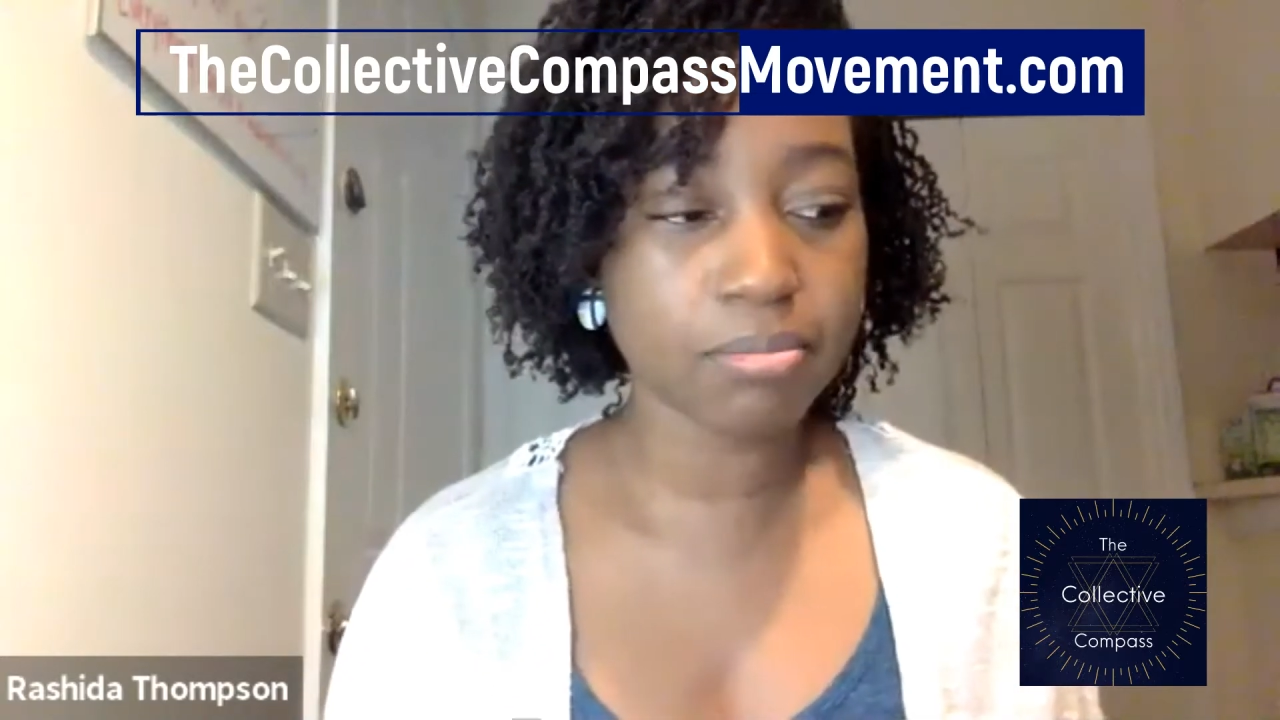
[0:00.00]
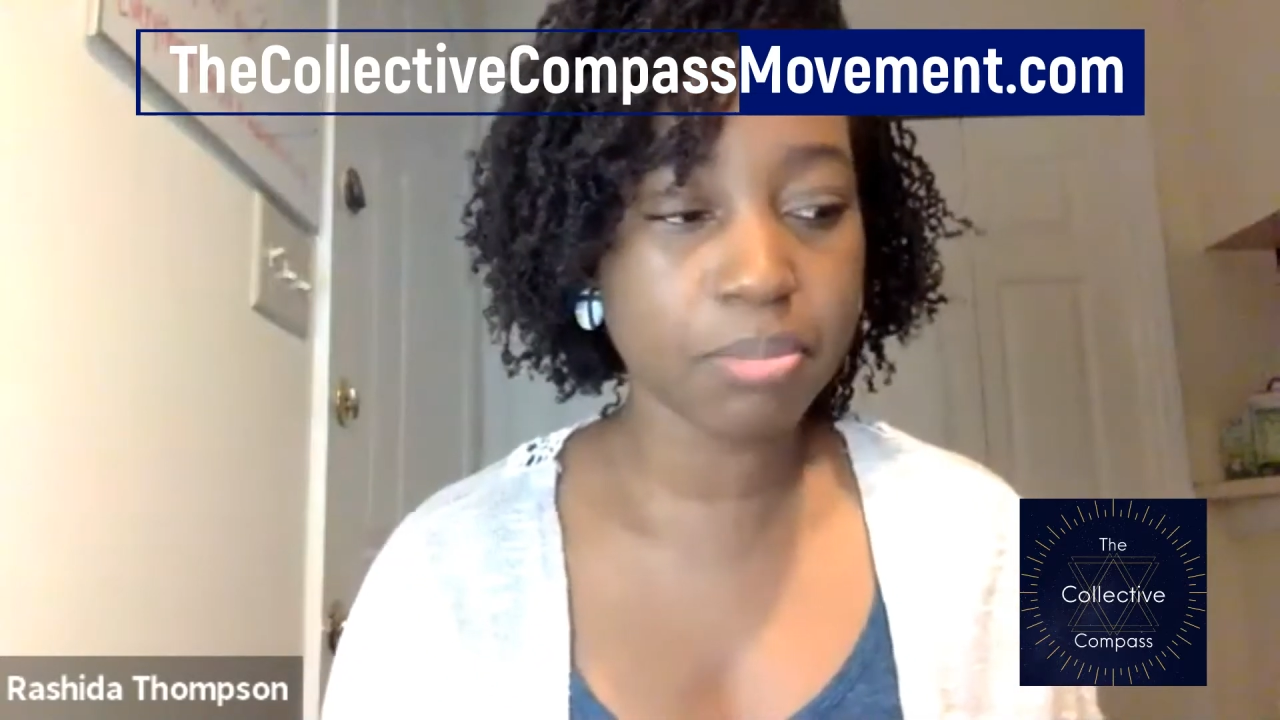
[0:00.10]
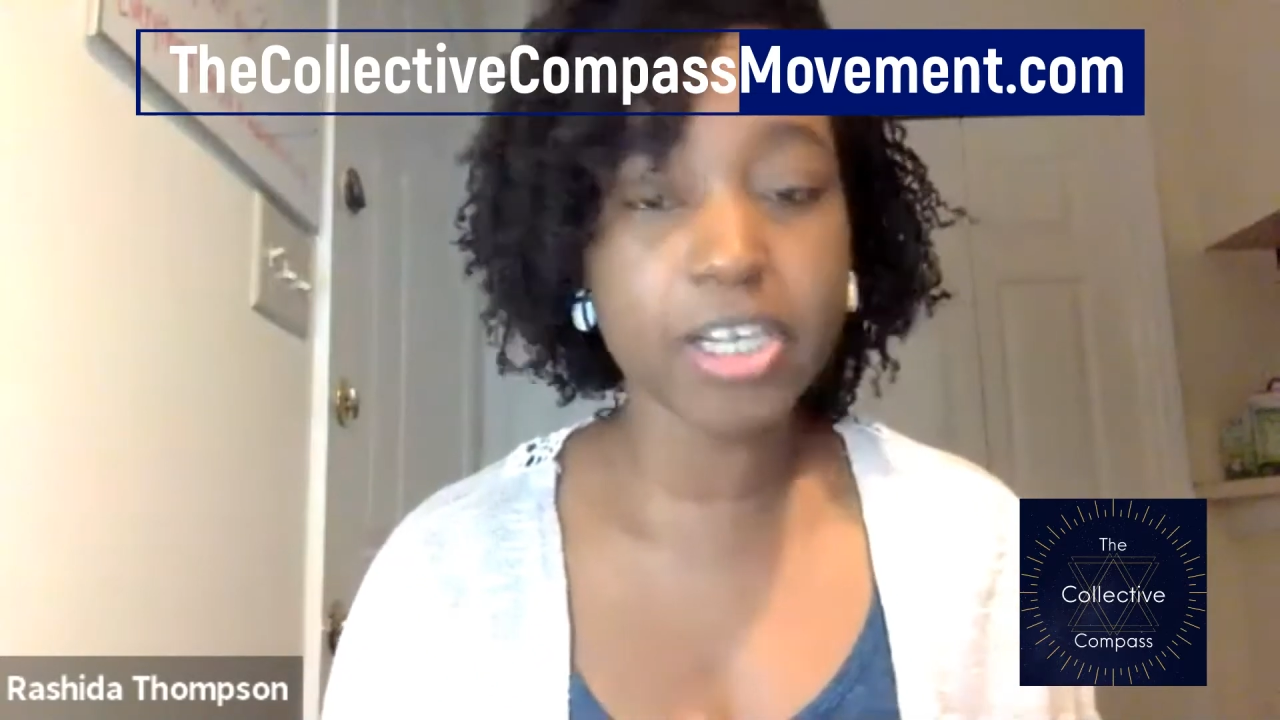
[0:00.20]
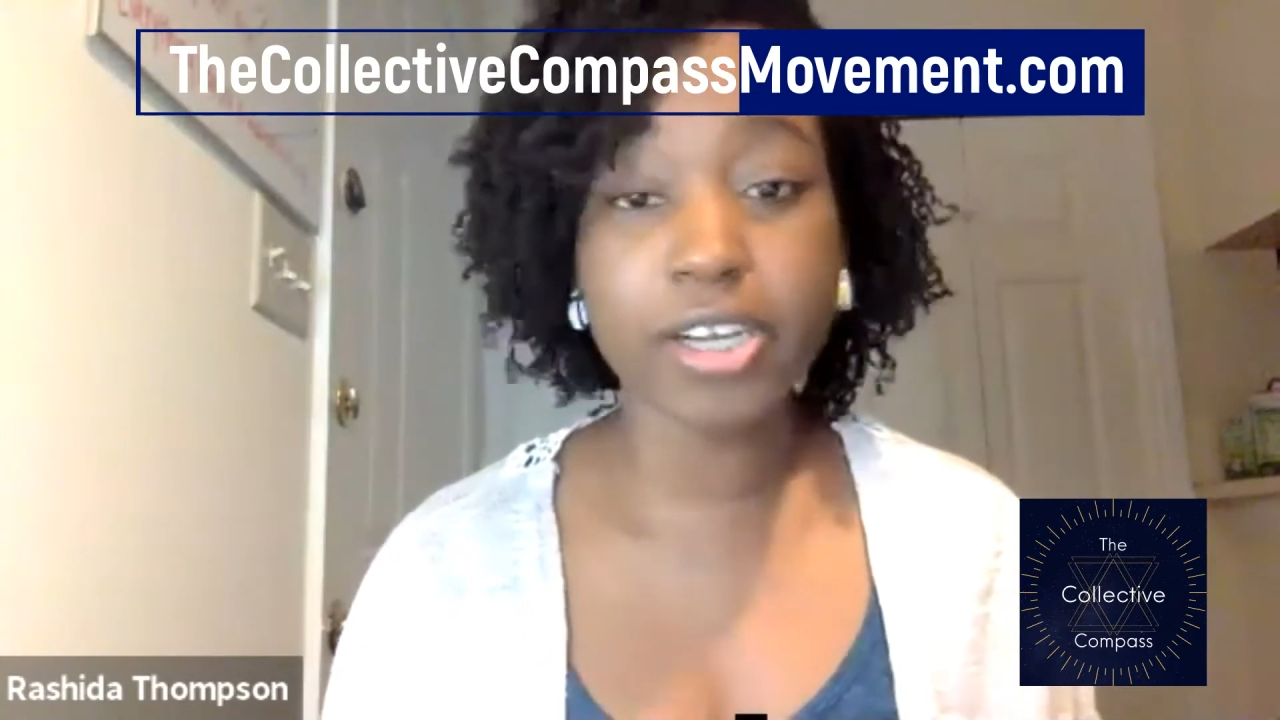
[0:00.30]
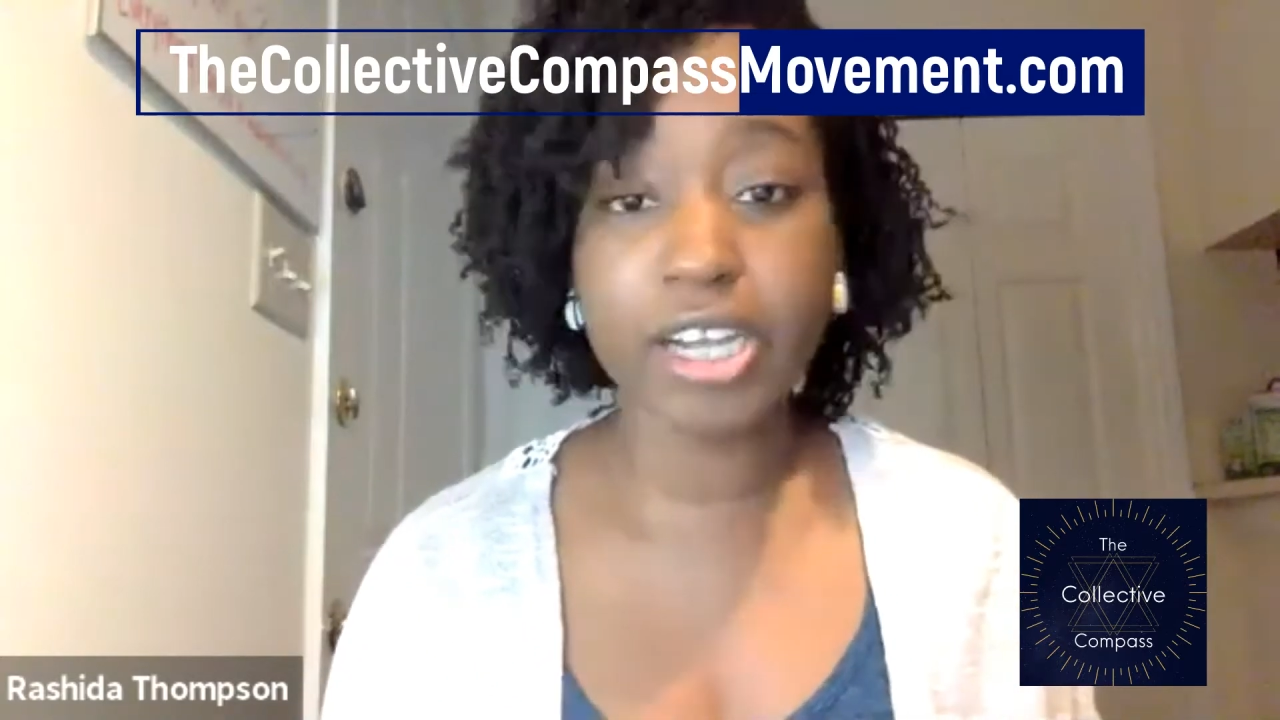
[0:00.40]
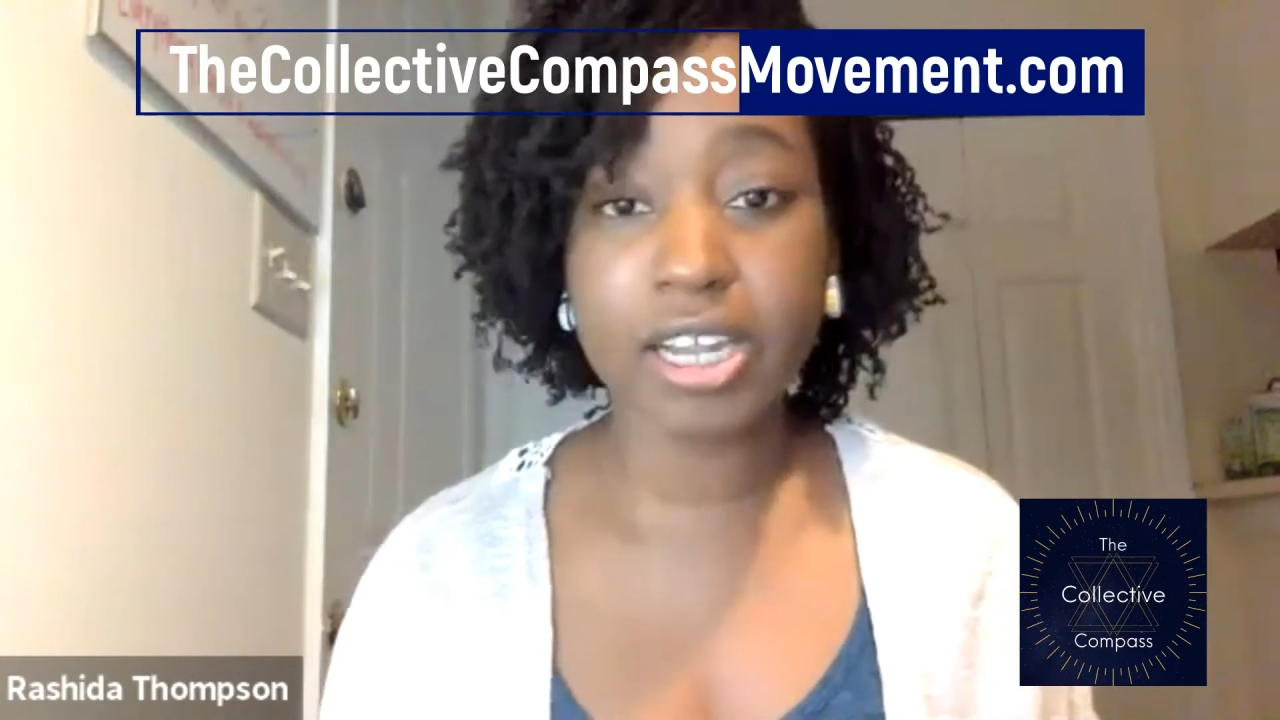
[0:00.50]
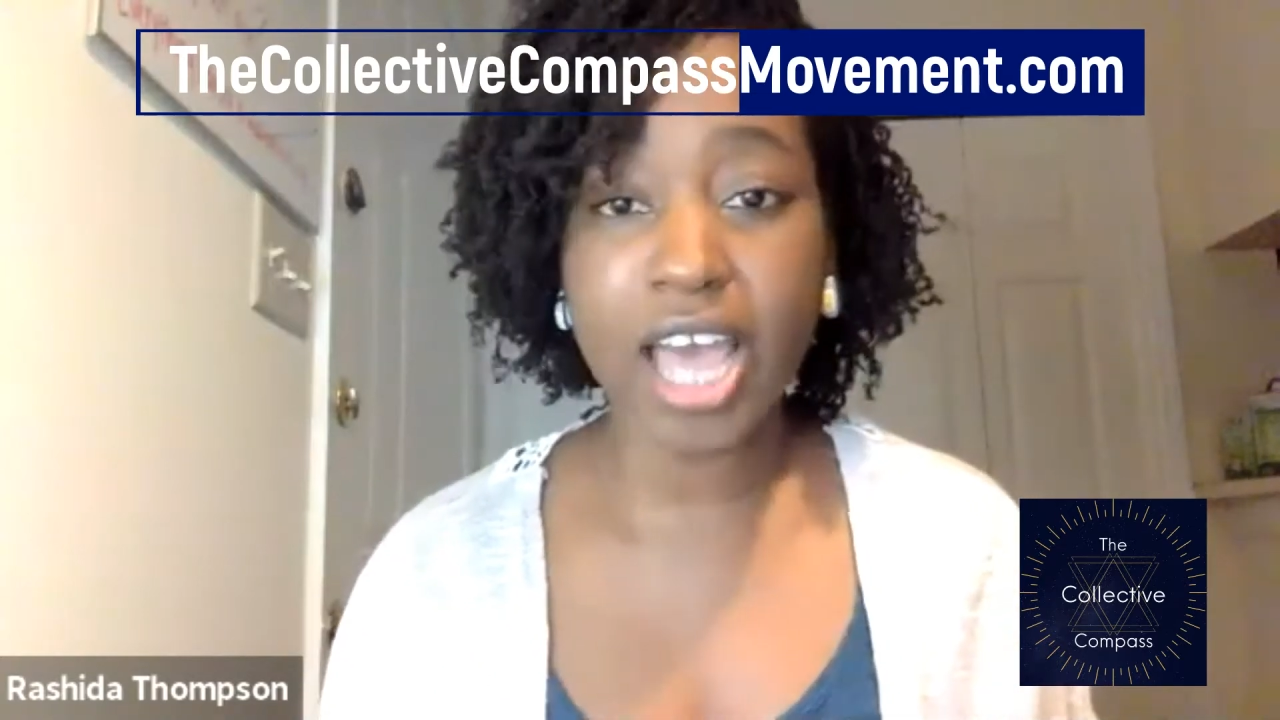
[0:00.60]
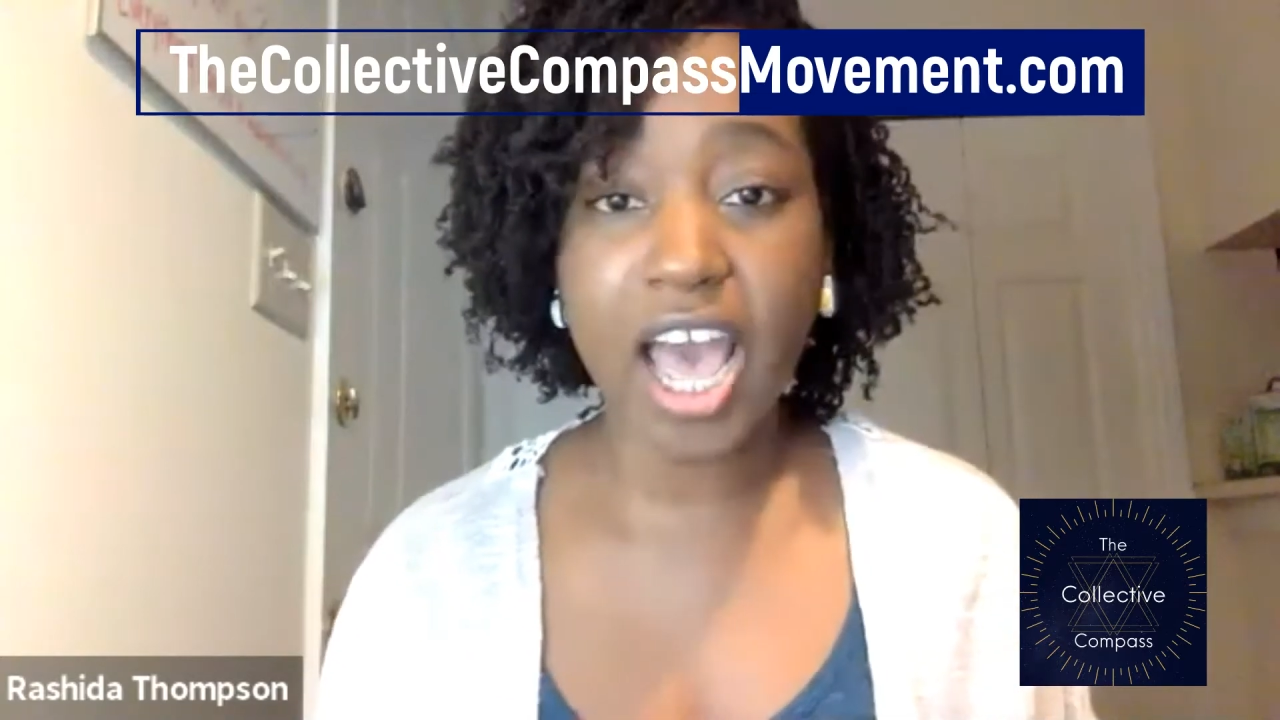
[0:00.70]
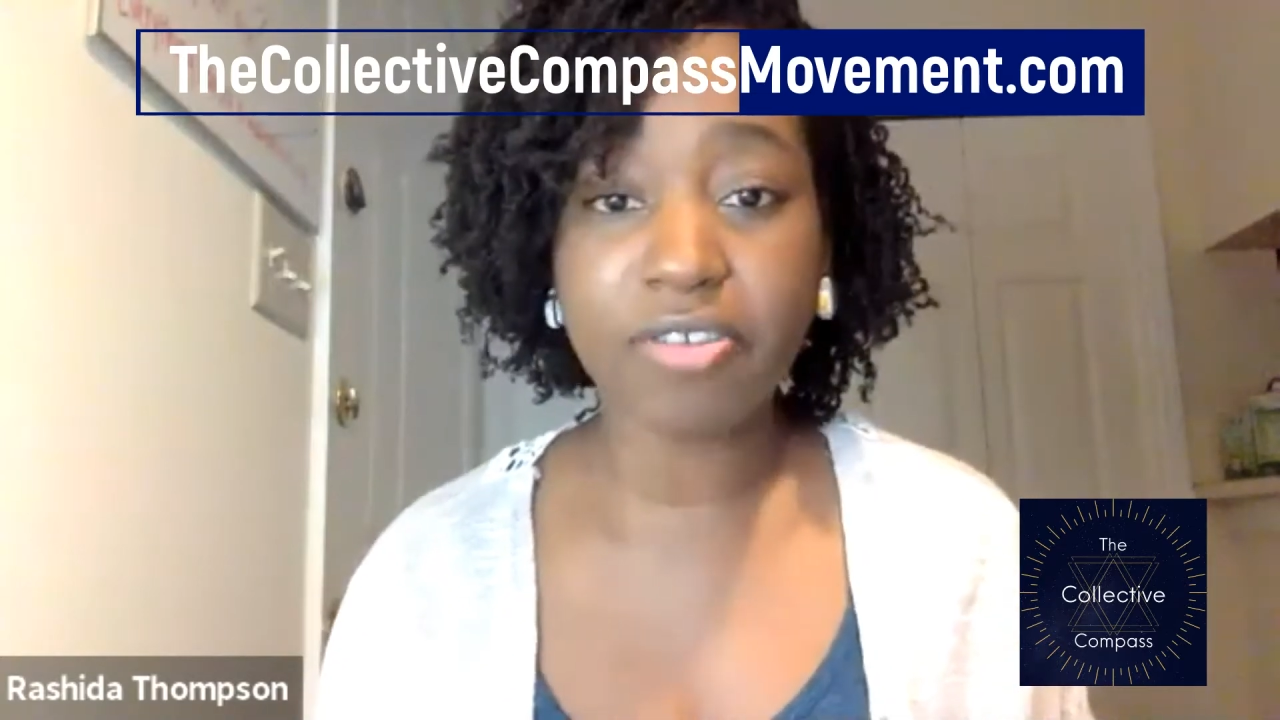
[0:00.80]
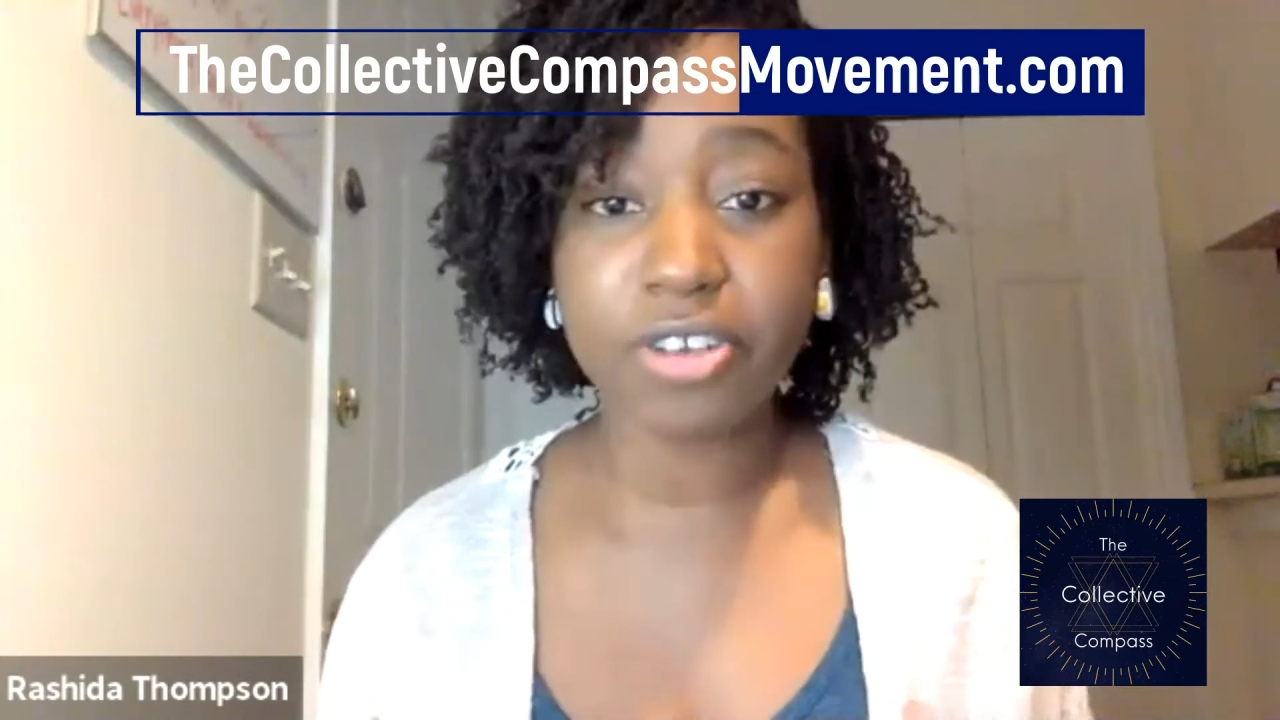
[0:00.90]
period
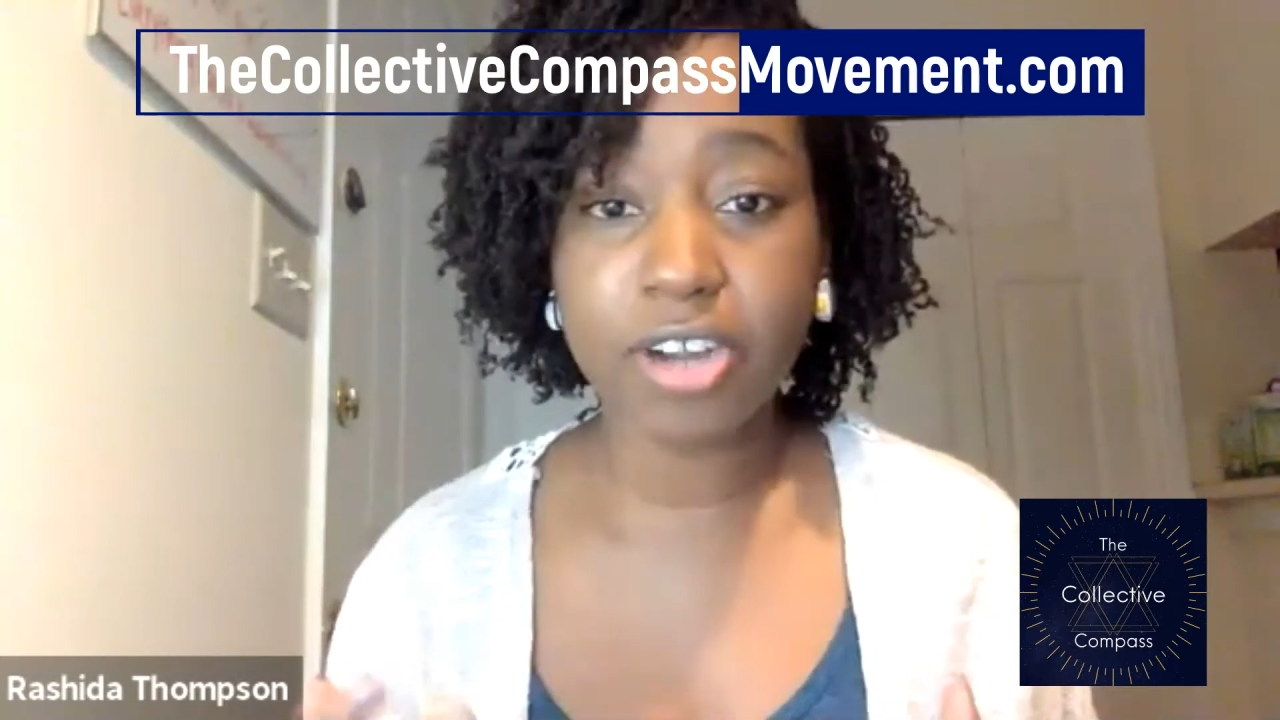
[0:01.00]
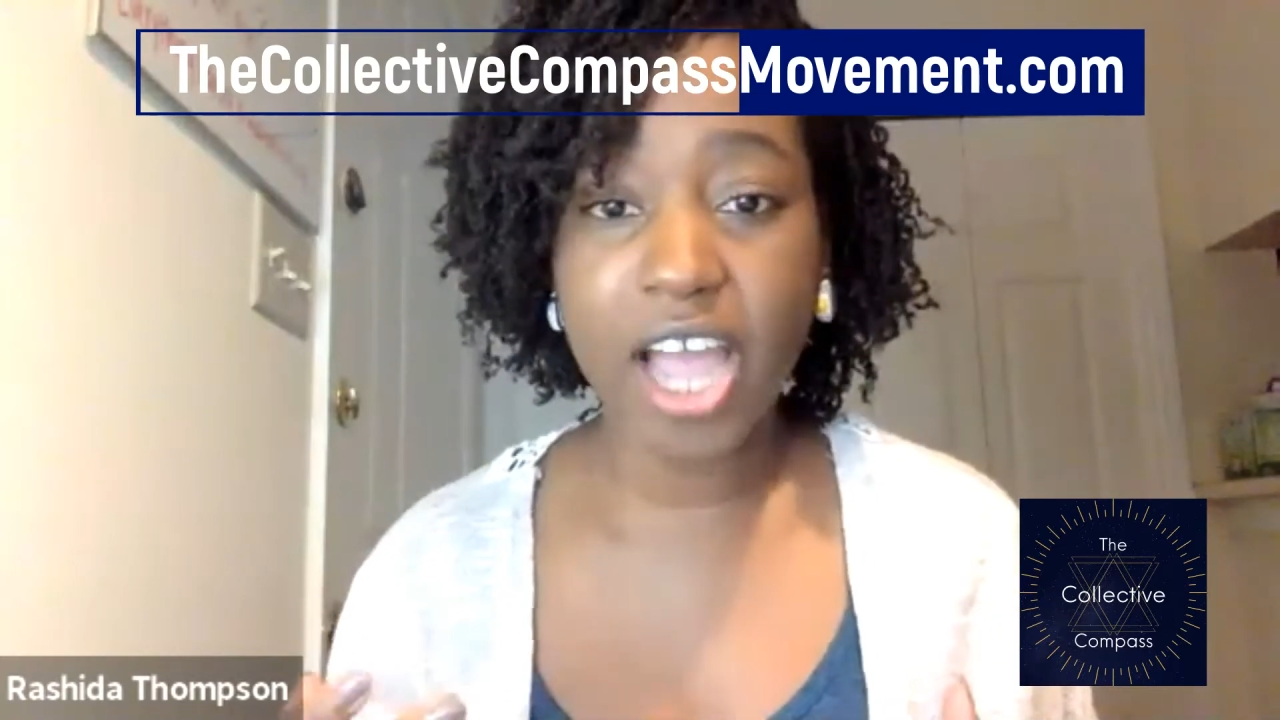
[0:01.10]
after